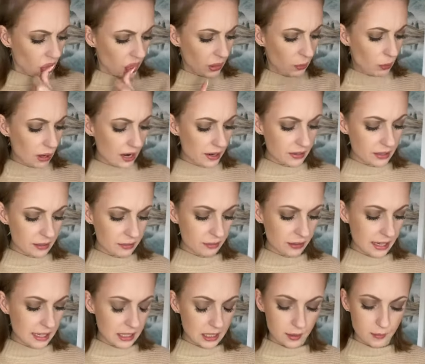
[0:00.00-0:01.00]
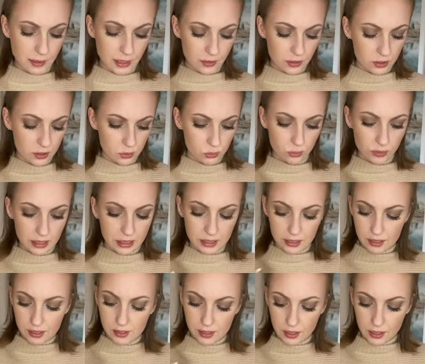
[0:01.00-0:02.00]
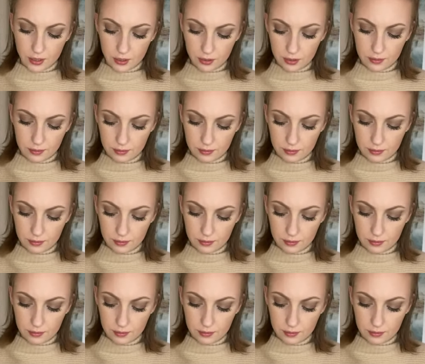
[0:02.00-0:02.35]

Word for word: Why are they fighting about this risk here?